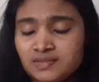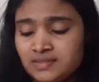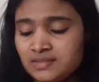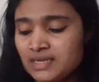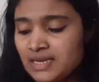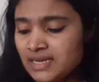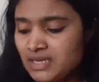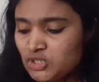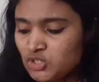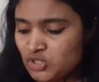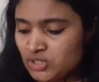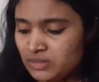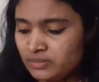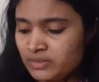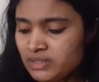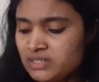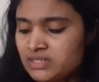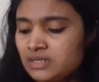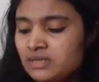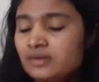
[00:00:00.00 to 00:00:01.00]
is the age
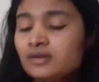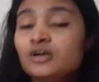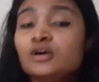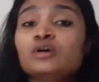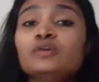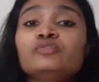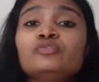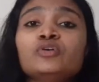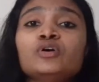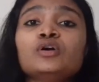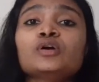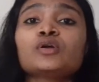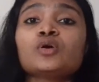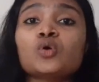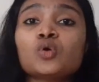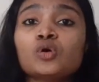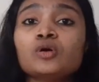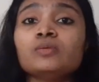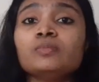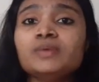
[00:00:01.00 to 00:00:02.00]
limit for
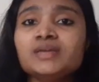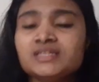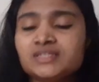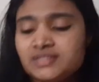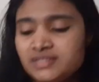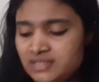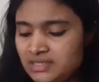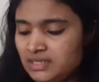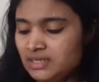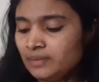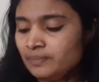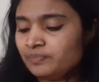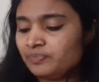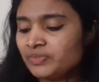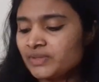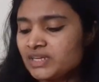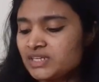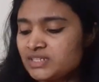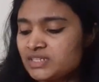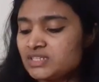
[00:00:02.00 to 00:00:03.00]
OBC,
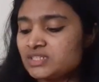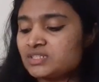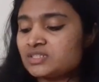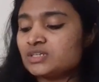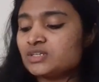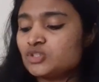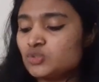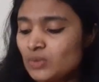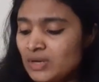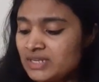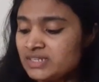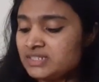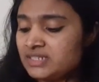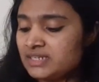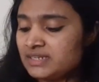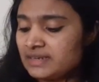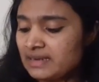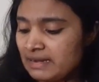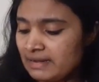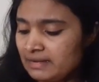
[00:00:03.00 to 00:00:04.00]
it is
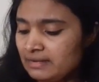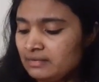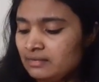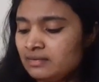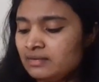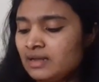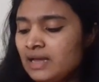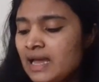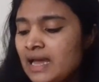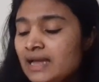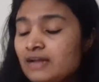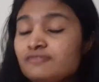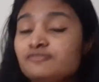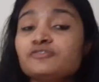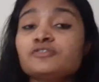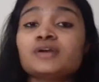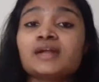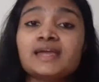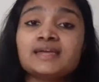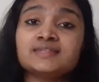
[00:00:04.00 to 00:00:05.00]
29 and
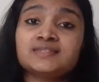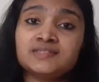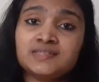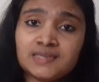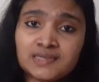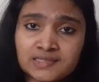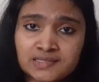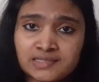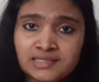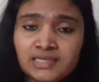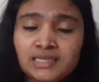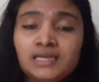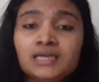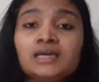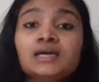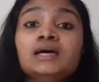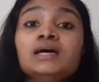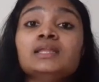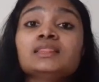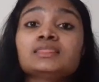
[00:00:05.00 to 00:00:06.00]
for SCST,
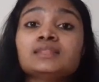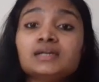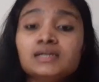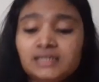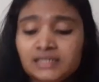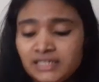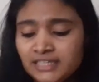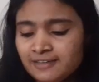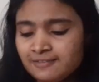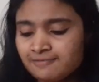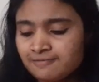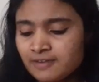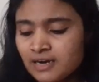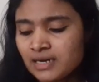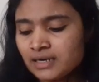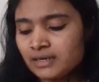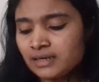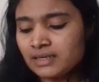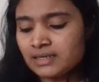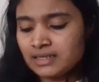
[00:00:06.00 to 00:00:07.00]

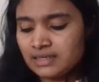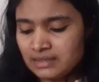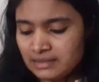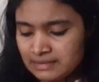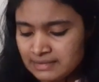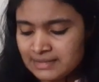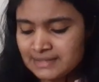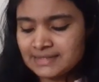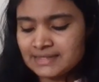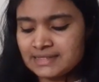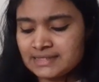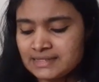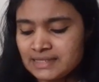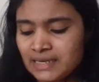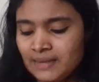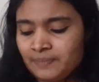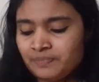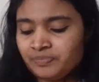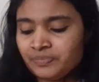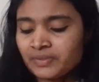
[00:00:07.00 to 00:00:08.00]
31 years is
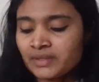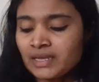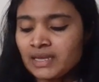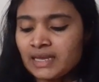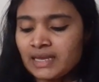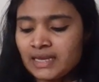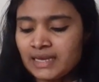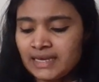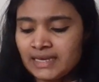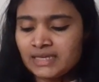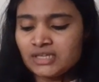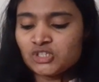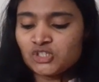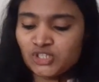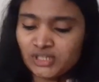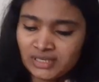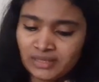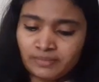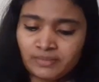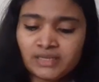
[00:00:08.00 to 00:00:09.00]
the
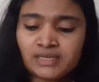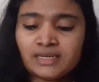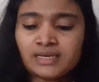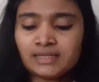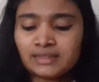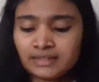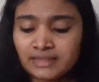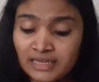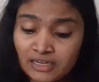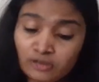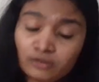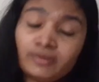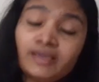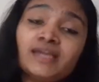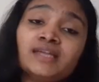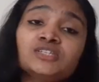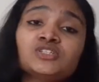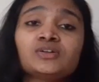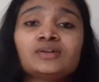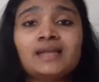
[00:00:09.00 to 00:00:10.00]
age limit. There will be
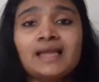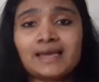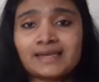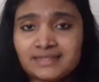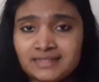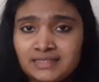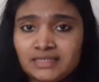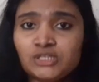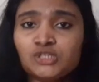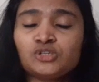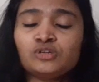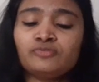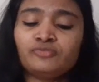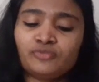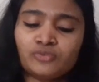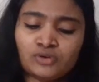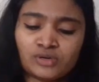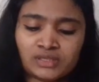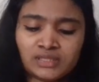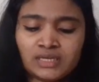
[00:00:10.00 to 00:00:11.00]
age relaxation
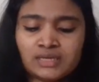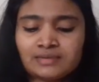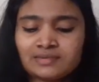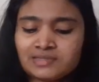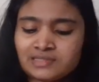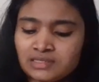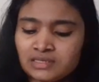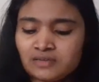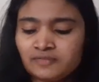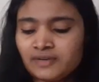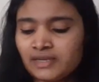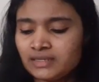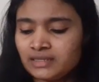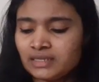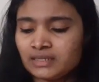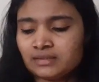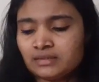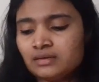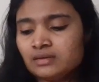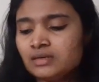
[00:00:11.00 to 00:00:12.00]
for the reserved and the
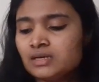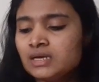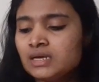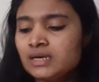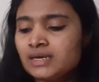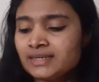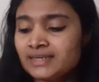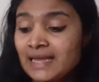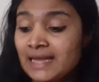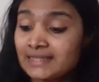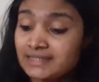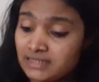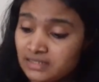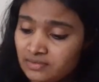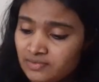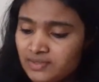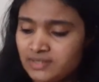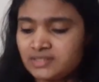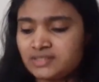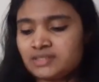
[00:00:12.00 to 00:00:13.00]
other
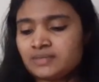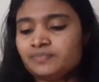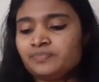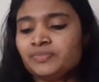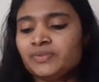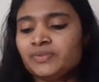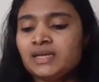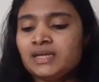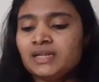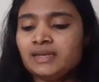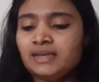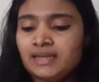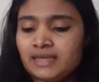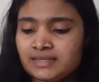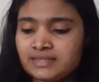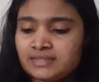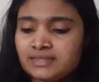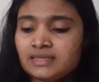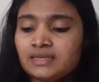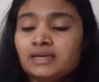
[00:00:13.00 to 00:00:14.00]
categories.
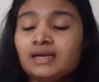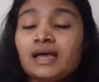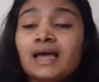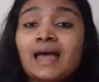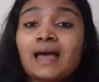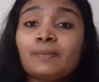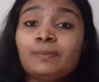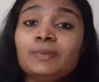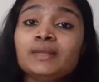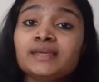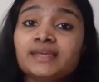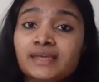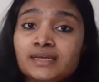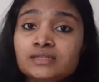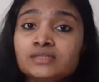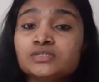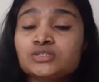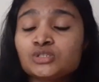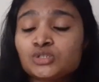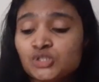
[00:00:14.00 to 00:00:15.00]
Next,
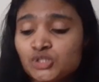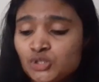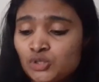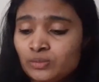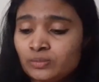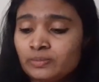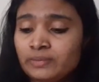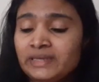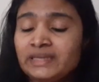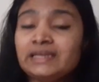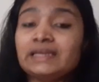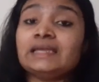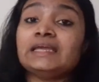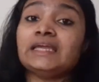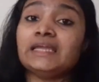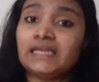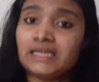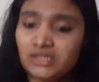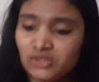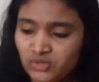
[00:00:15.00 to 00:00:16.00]
applicants should be
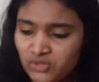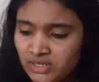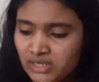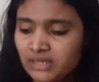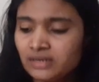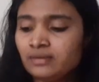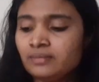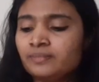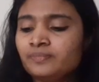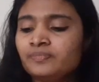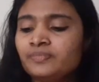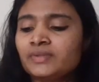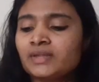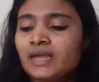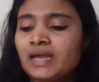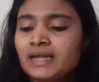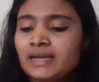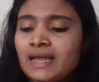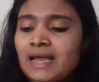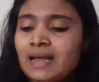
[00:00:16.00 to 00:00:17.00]
Indian
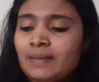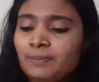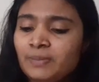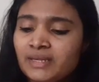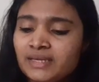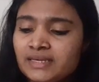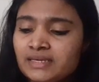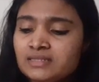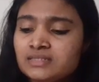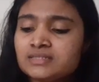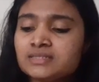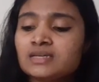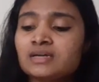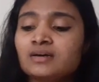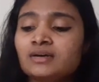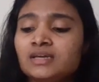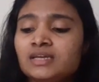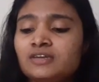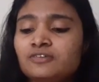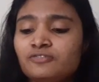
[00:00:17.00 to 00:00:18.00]
and applicants,
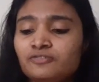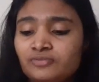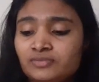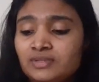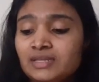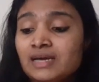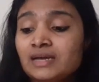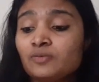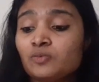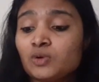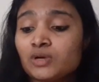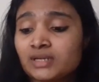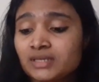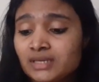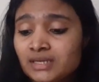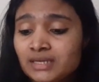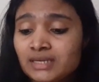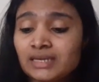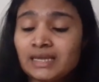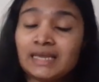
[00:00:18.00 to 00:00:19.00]
if they are
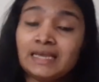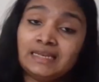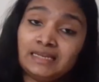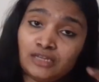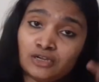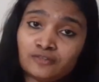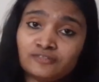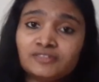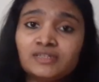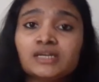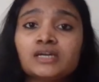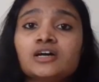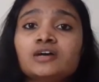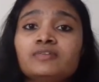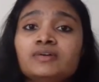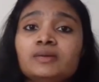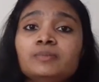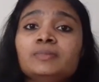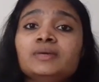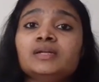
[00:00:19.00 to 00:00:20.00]
working in any of the
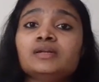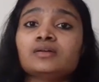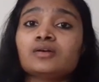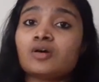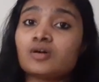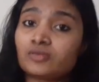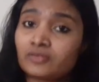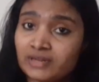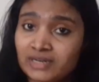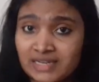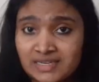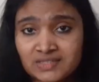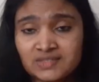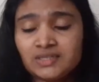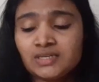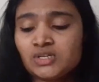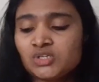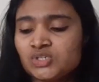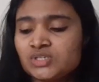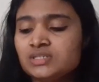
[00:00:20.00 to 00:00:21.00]
government
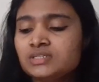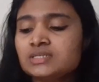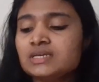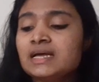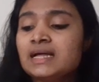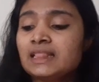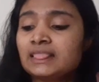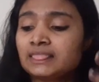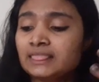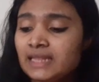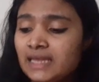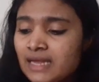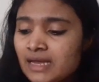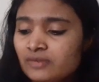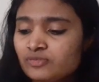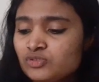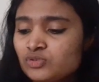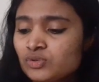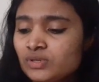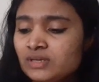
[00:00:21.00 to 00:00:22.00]
organization, they
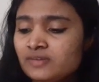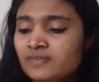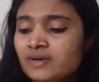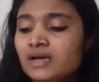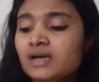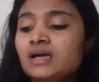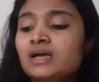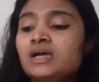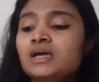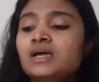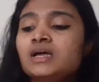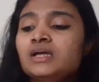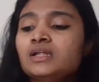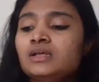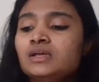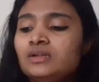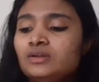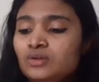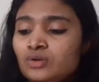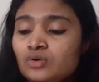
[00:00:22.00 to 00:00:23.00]
have to give a
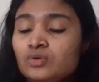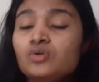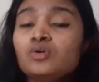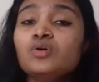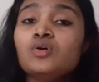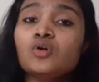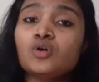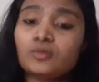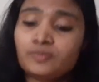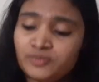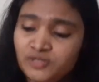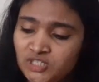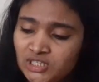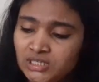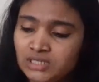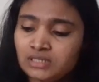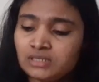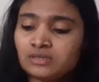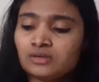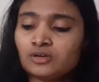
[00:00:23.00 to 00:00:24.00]
no
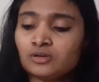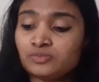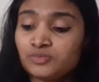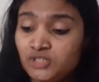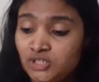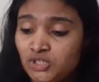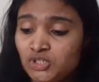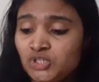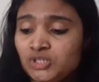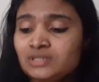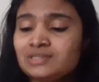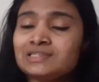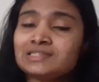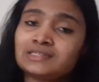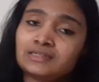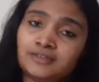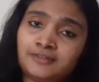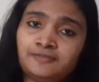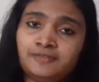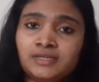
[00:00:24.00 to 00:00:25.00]
object objection
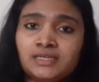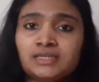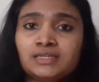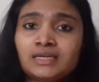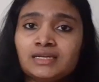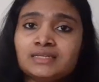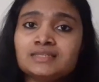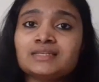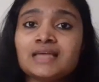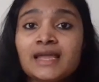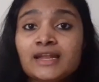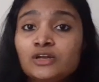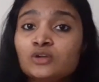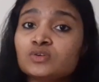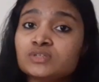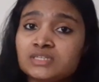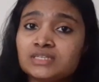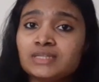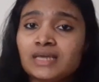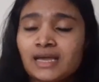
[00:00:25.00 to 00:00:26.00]
certificate that is
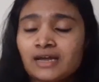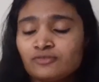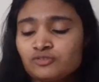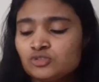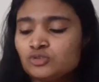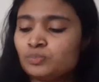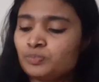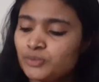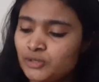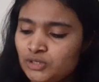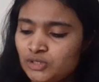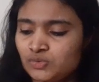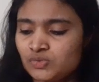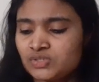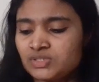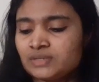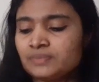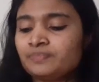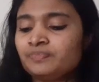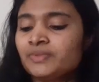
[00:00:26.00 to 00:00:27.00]
NOC they have to
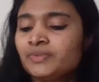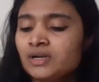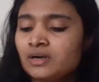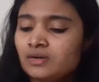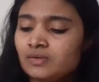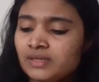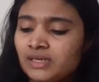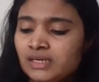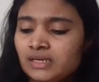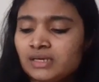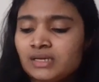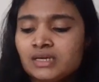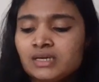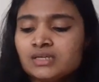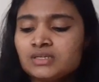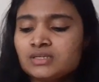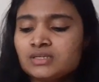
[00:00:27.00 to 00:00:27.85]
produce. Okay,